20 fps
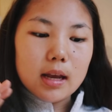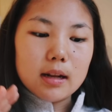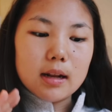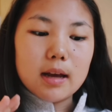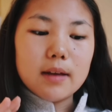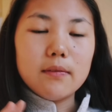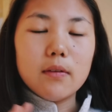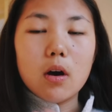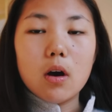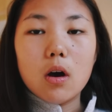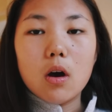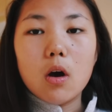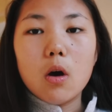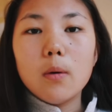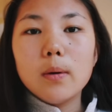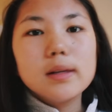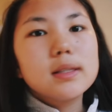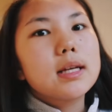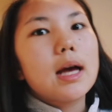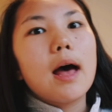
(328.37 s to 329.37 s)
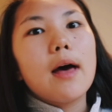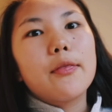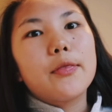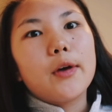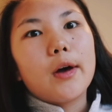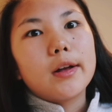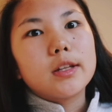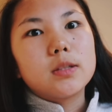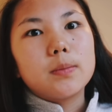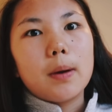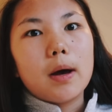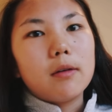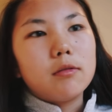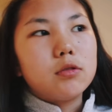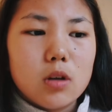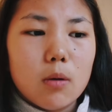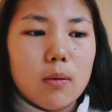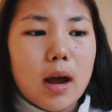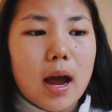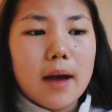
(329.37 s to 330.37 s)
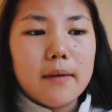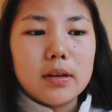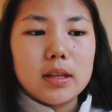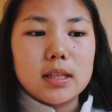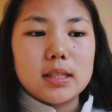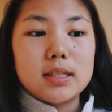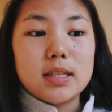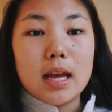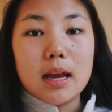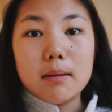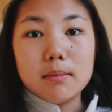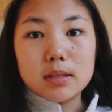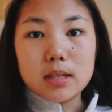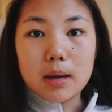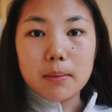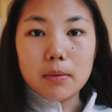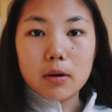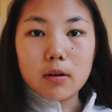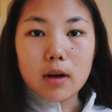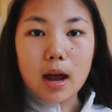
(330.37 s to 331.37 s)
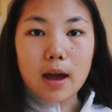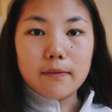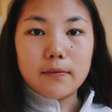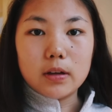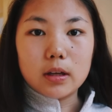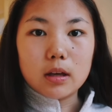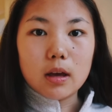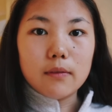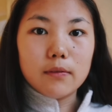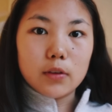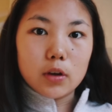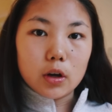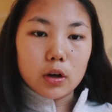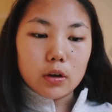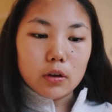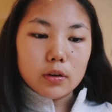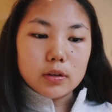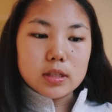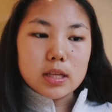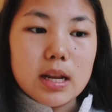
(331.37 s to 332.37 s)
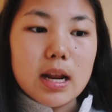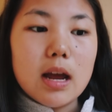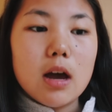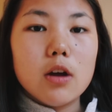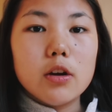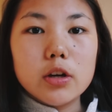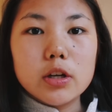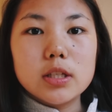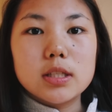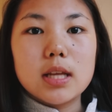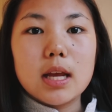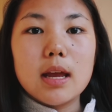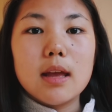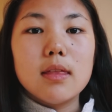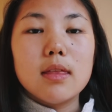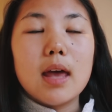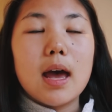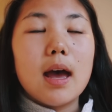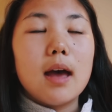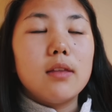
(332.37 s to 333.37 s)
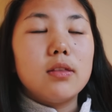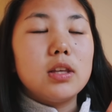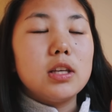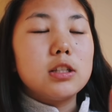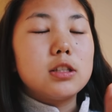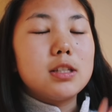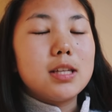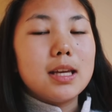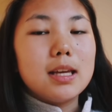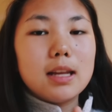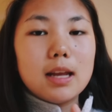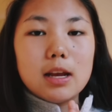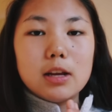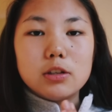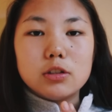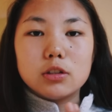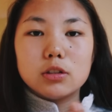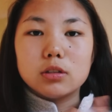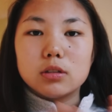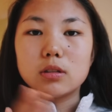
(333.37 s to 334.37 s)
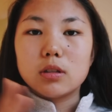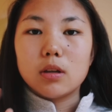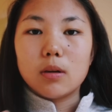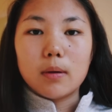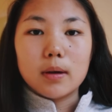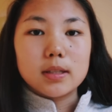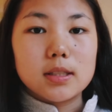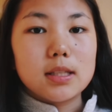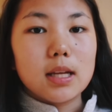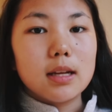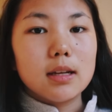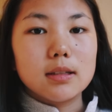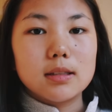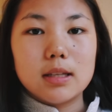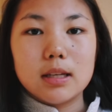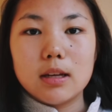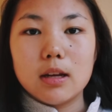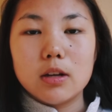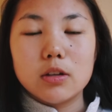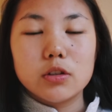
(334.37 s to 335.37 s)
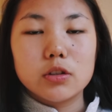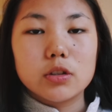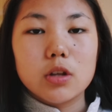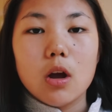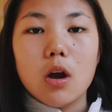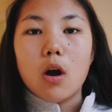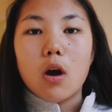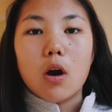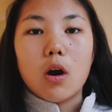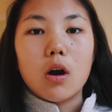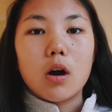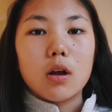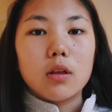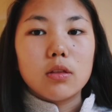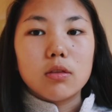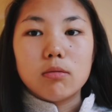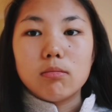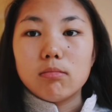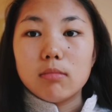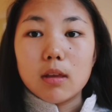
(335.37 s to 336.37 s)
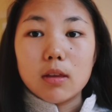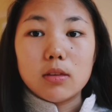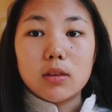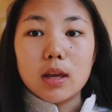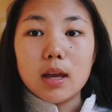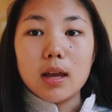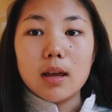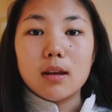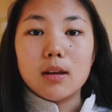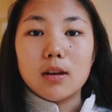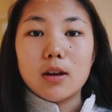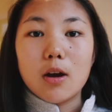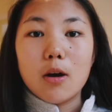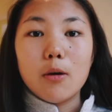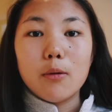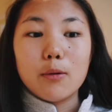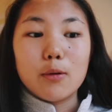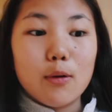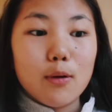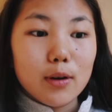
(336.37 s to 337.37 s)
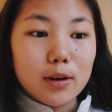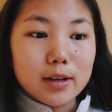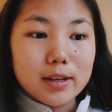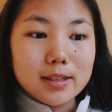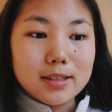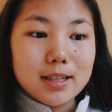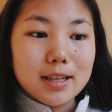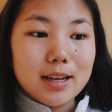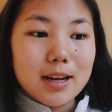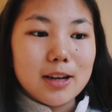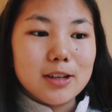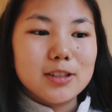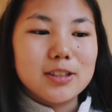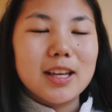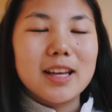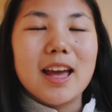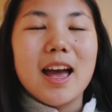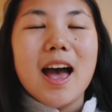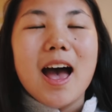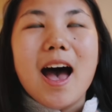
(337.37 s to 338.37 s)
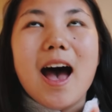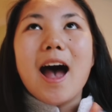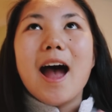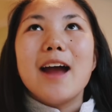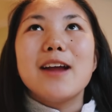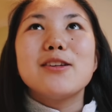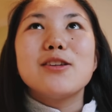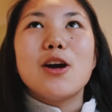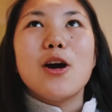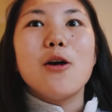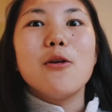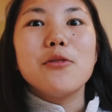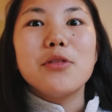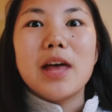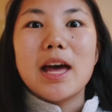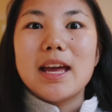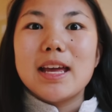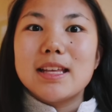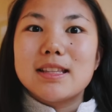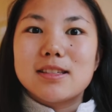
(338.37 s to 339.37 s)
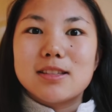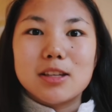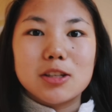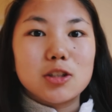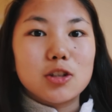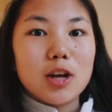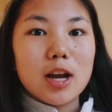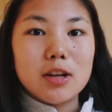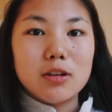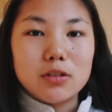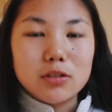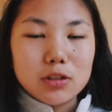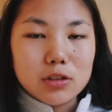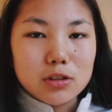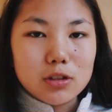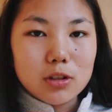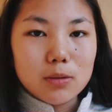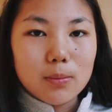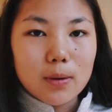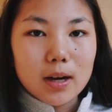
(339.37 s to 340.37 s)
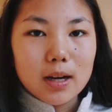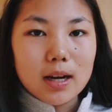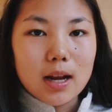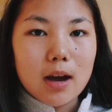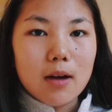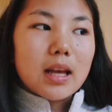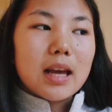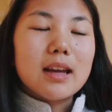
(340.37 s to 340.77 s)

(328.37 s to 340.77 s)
And I've always had thoughts about do- having the same demographic of girls, and I understand that these teenagers, you know, aesthetic teenagers are the thing, you know, quirky teenager. Like I know that it's the trend on YouTube right now.